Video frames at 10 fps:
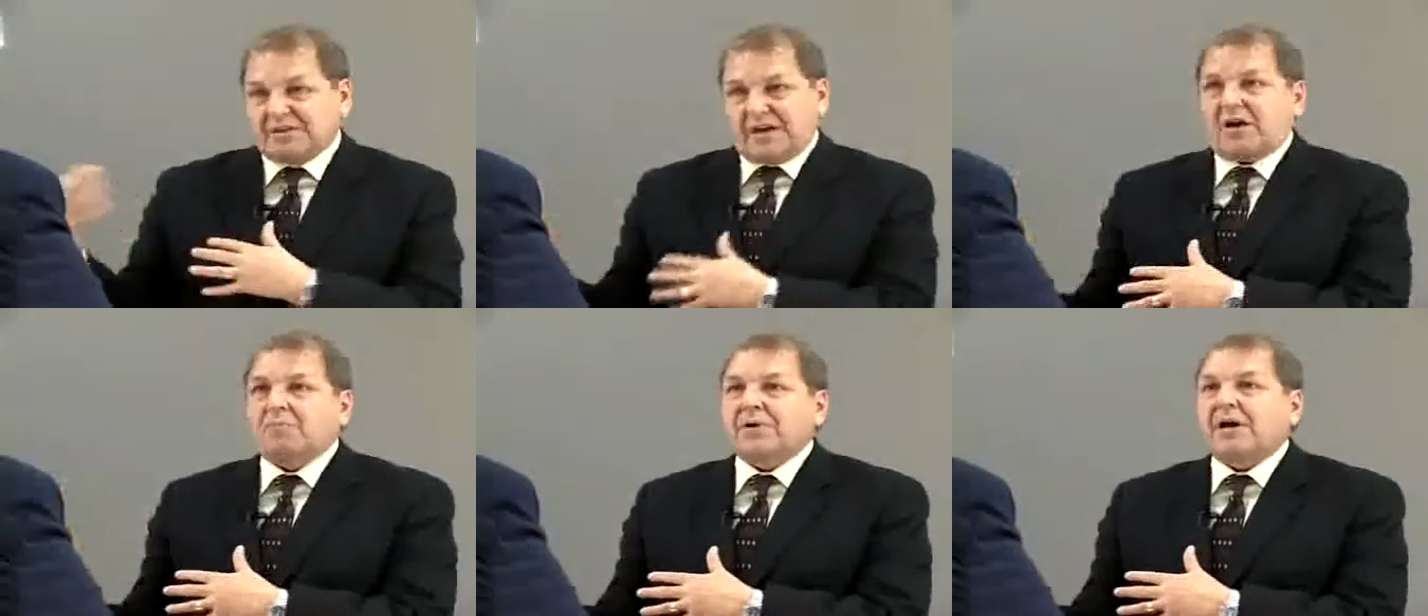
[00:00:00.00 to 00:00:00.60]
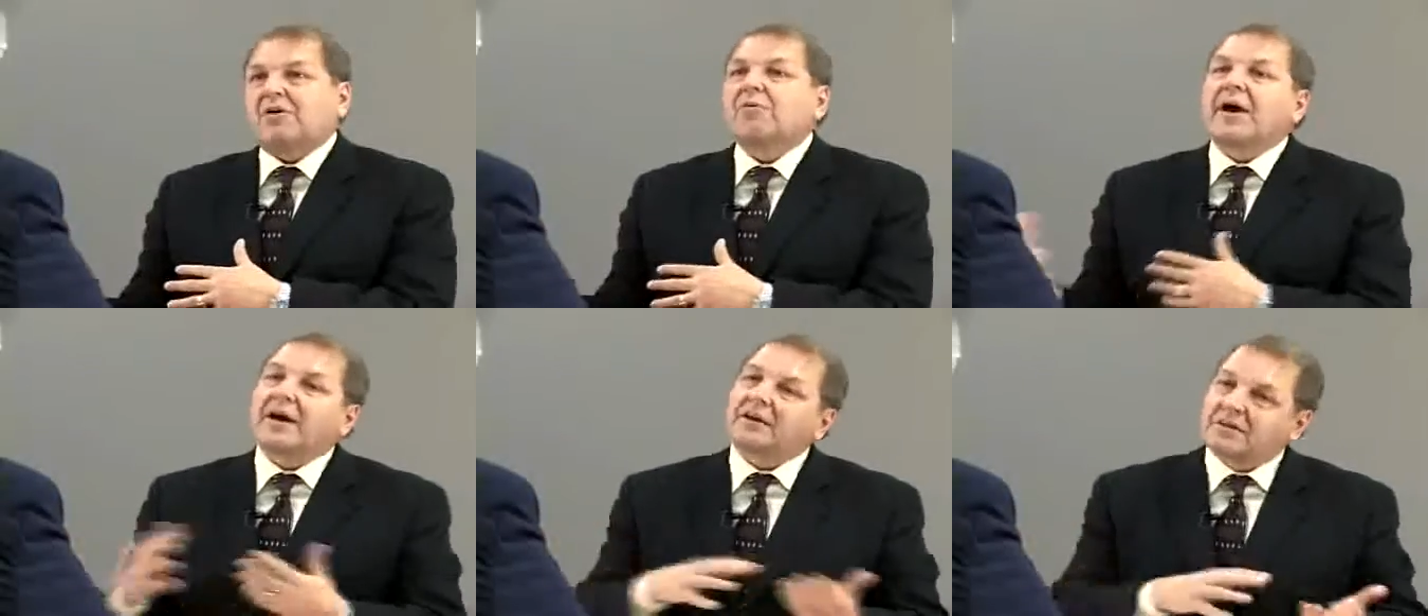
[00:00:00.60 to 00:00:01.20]
to help
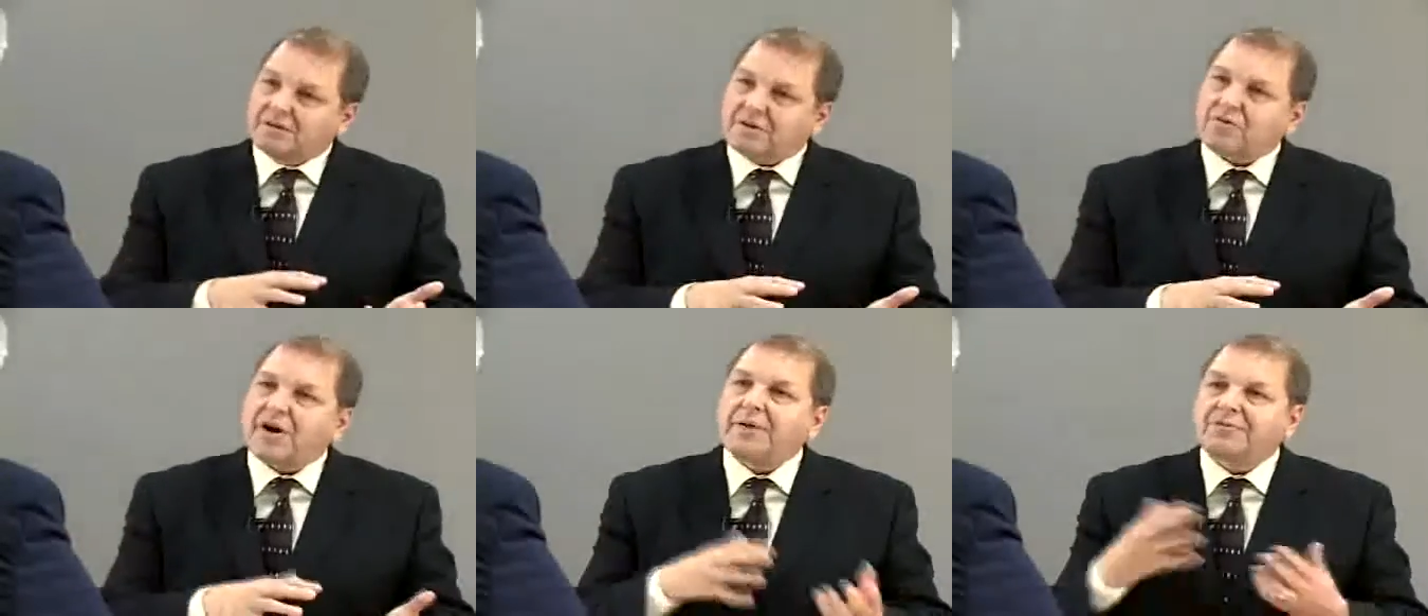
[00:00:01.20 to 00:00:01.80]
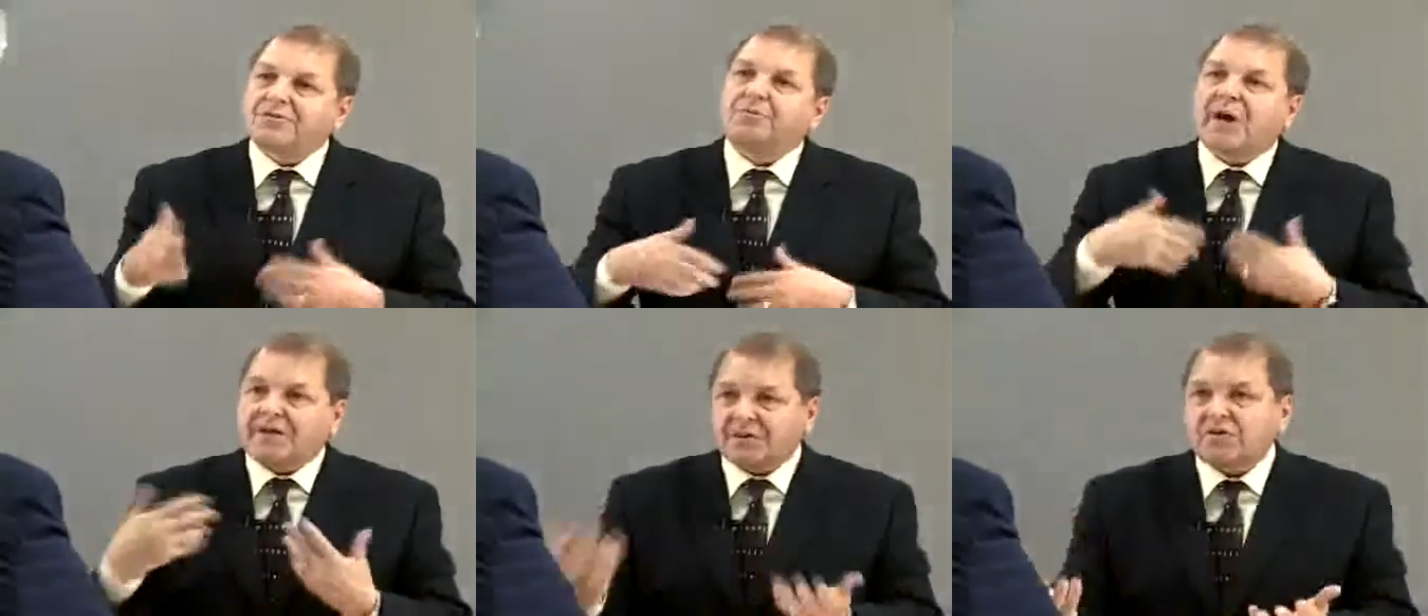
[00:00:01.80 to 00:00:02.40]
counteract the cramps from
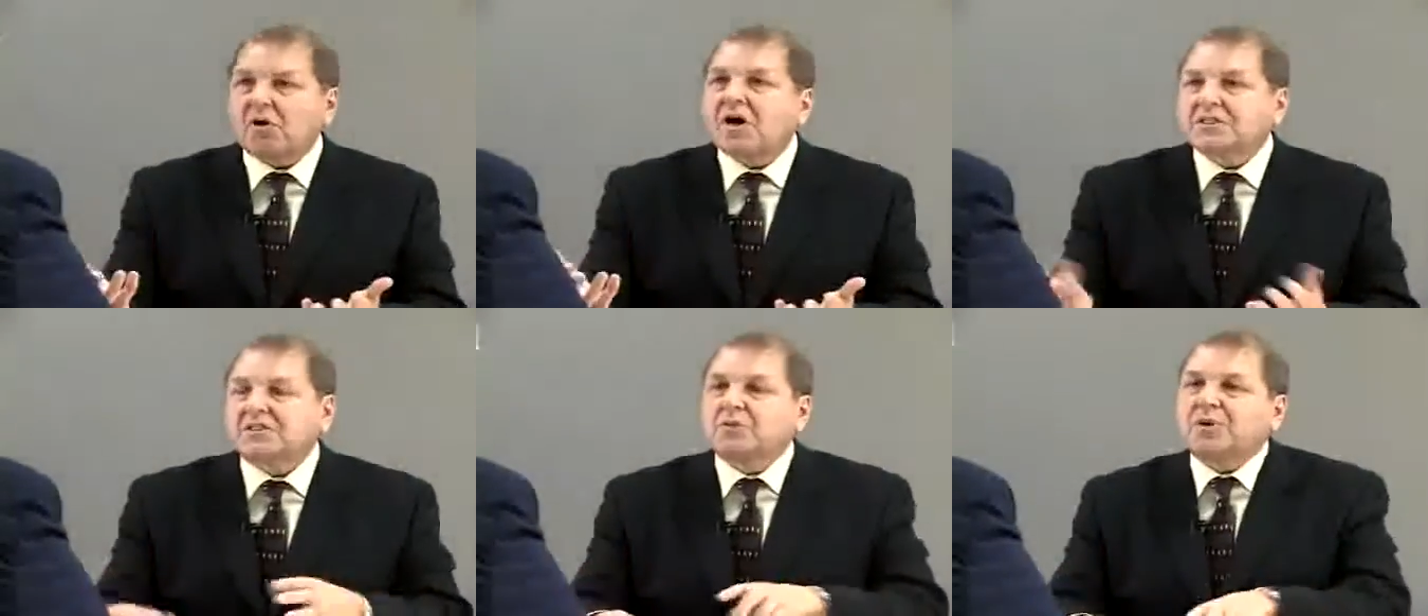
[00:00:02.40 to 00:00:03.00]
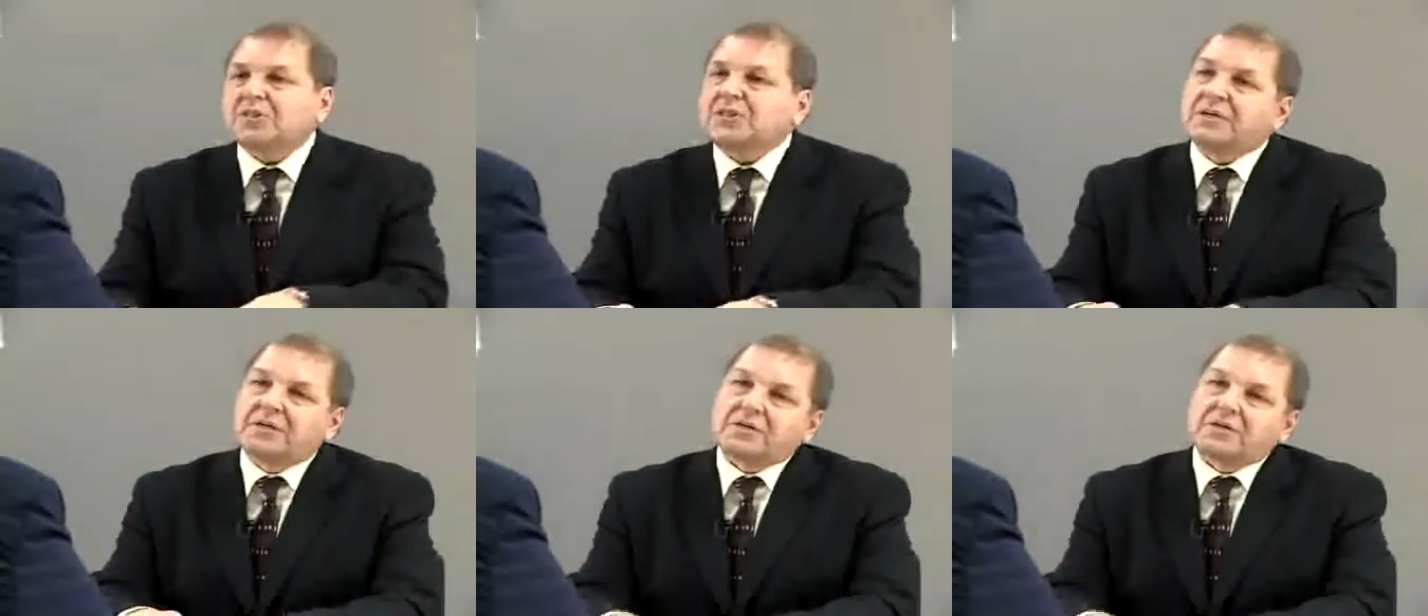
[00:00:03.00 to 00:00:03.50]
having lost so much